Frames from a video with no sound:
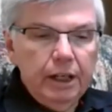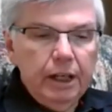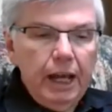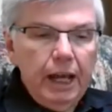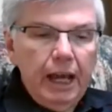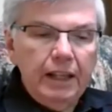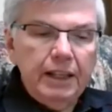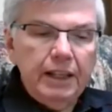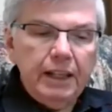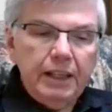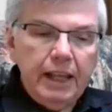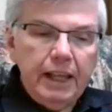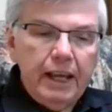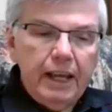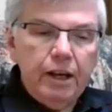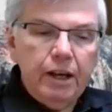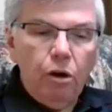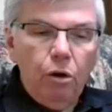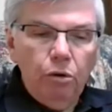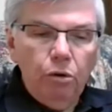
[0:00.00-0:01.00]
and that
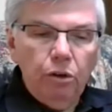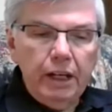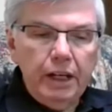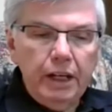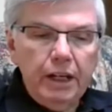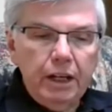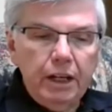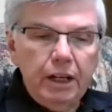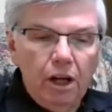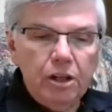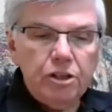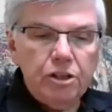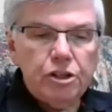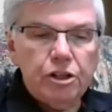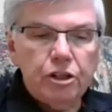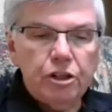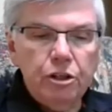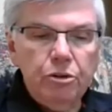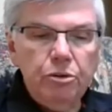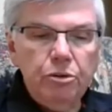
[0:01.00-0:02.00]
they only
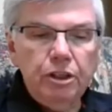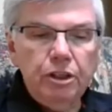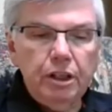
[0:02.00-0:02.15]
constitute